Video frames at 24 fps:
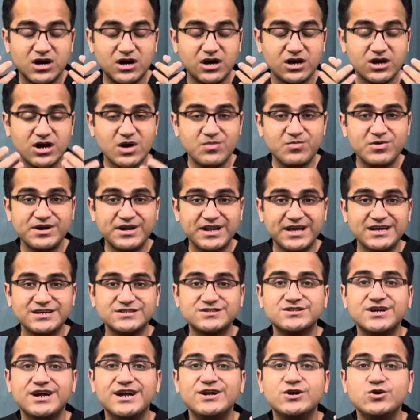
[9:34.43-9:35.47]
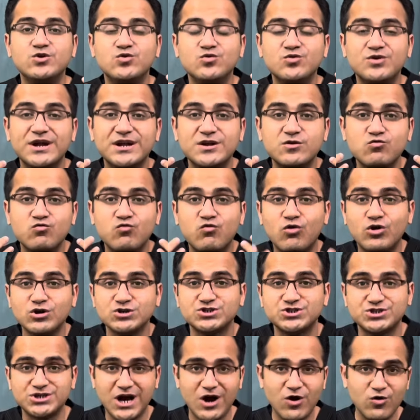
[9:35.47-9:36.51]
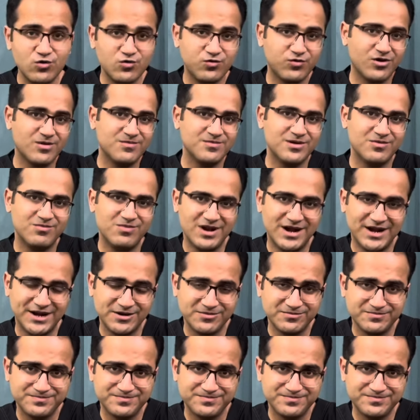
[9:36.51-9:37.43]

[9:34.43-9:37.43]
carbon dioxide to get washed out from the blood.